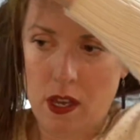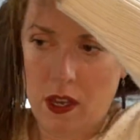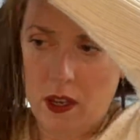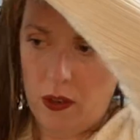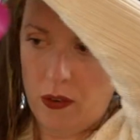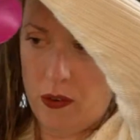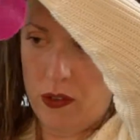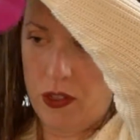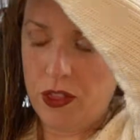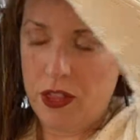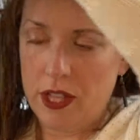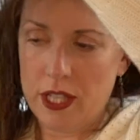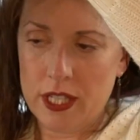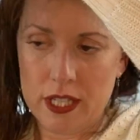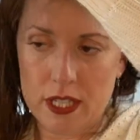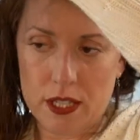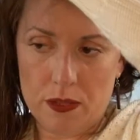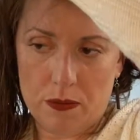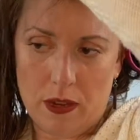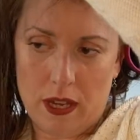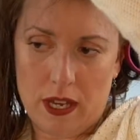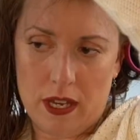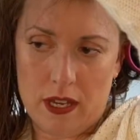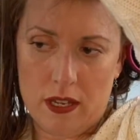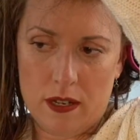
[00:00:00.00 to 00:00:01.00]
with this
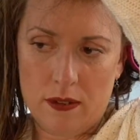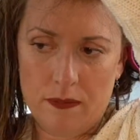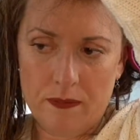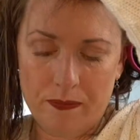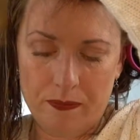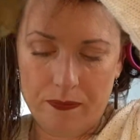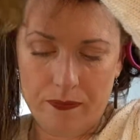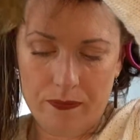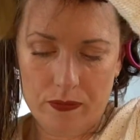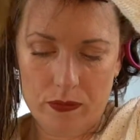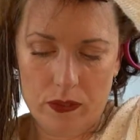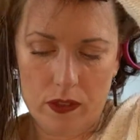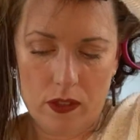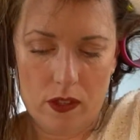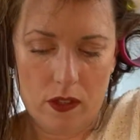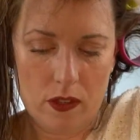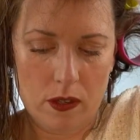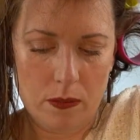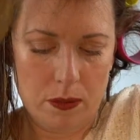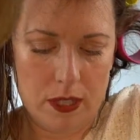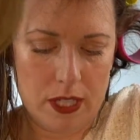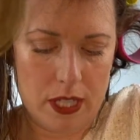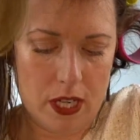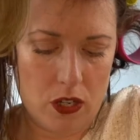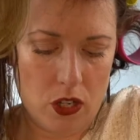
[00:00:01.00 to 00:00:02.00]
one,
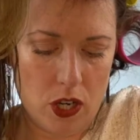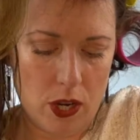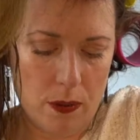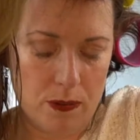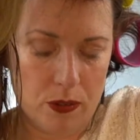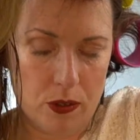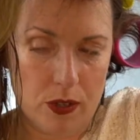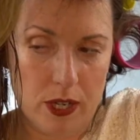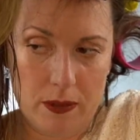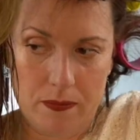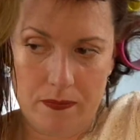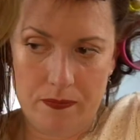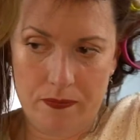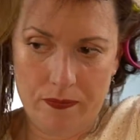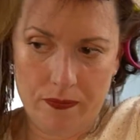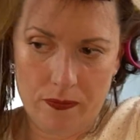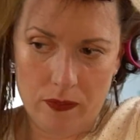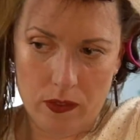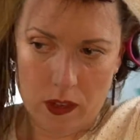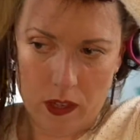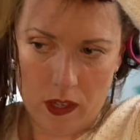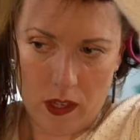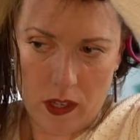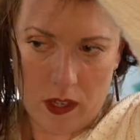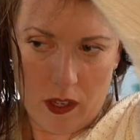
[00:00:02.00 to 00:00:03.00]
oops, I dropped one.
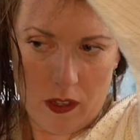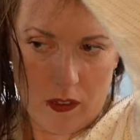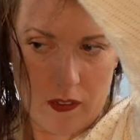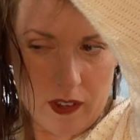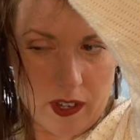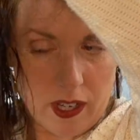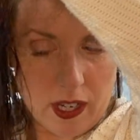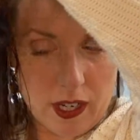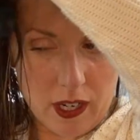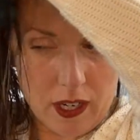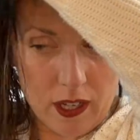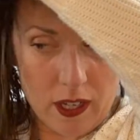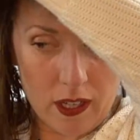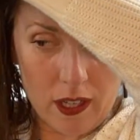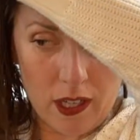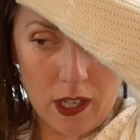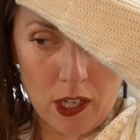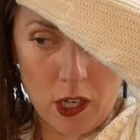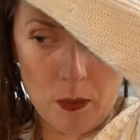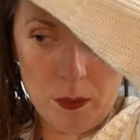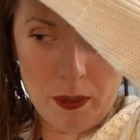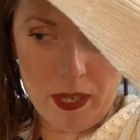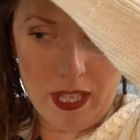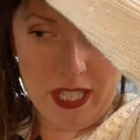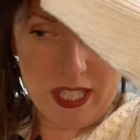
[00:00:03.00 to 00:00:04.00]
Got a
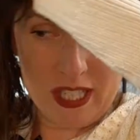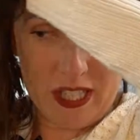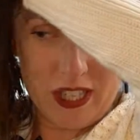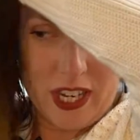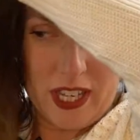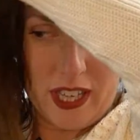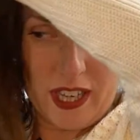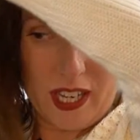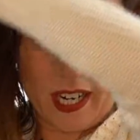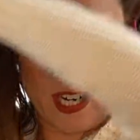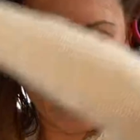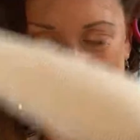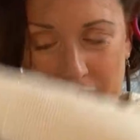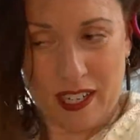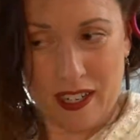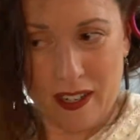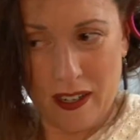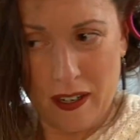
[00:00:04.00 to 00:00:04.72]
little piece right there